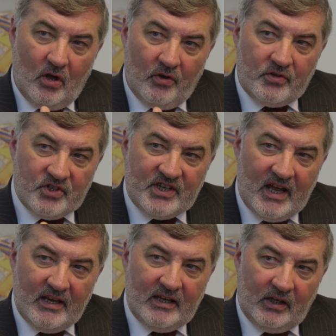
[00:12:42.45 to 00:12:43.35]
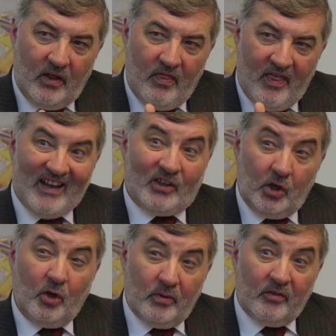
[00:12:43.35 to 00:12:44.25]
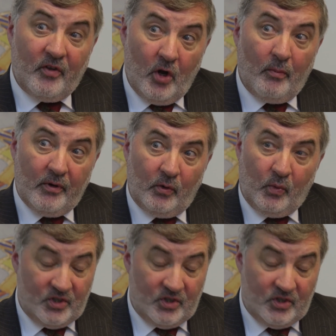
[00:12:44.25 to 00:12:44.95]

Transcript: understanding that global phenomenon,